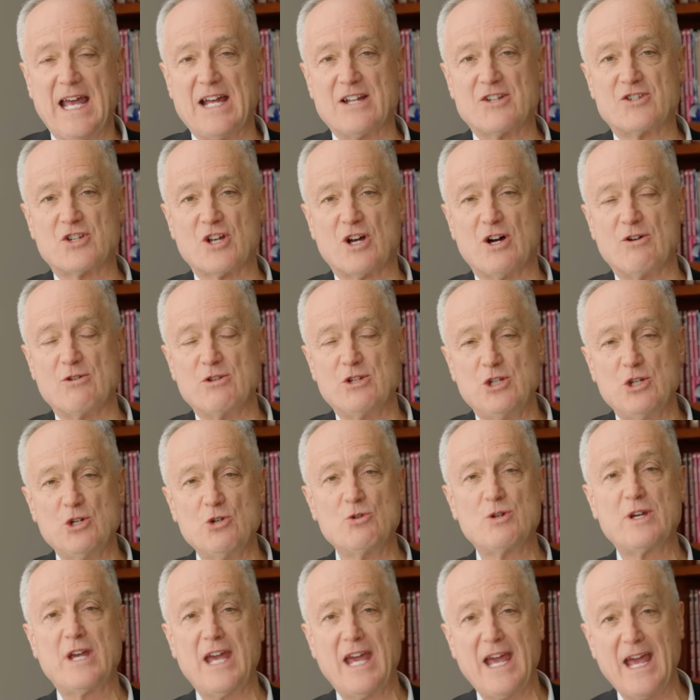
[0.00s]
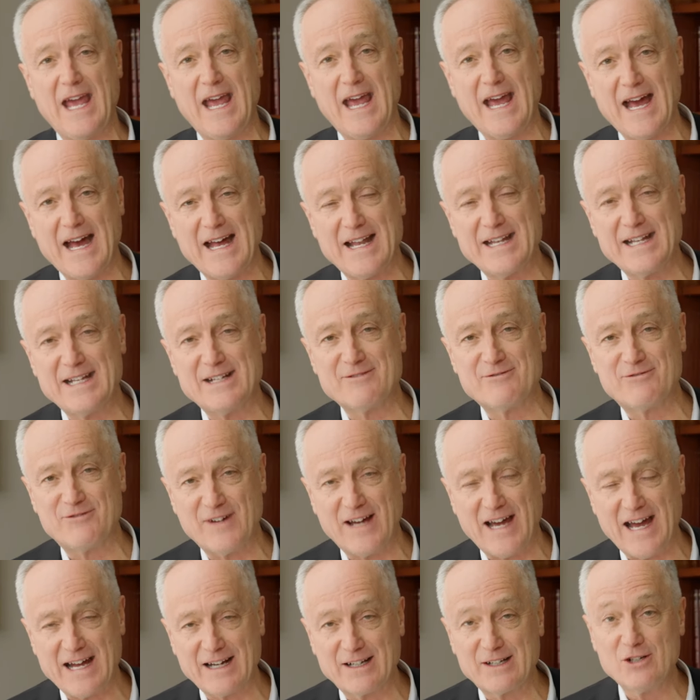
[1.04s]
And so you can, in
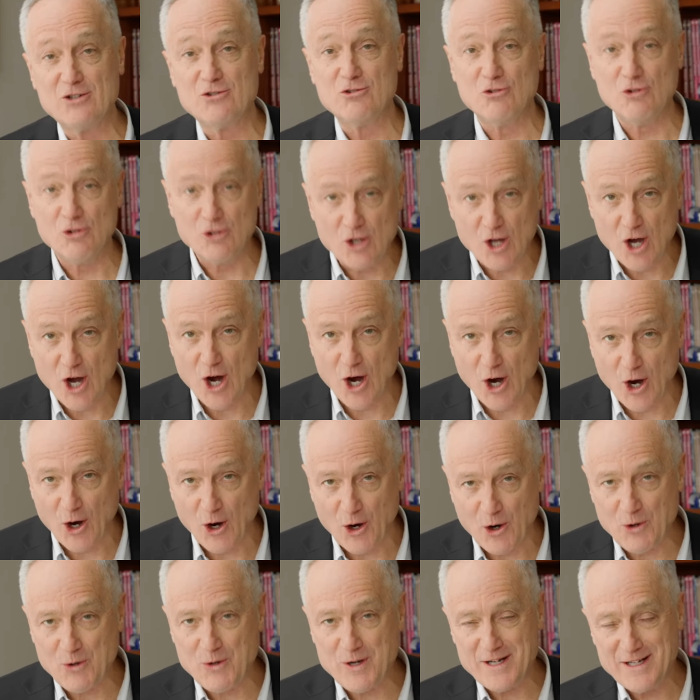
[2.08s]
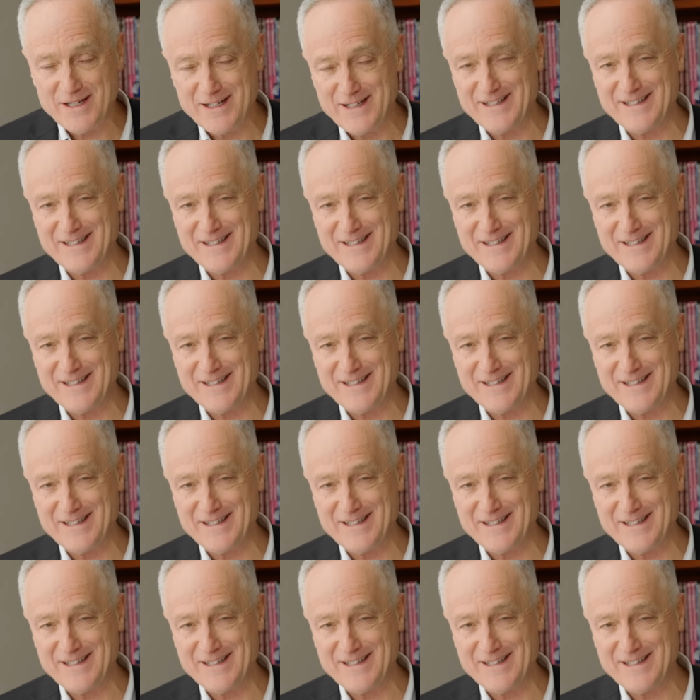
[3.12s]
fact, know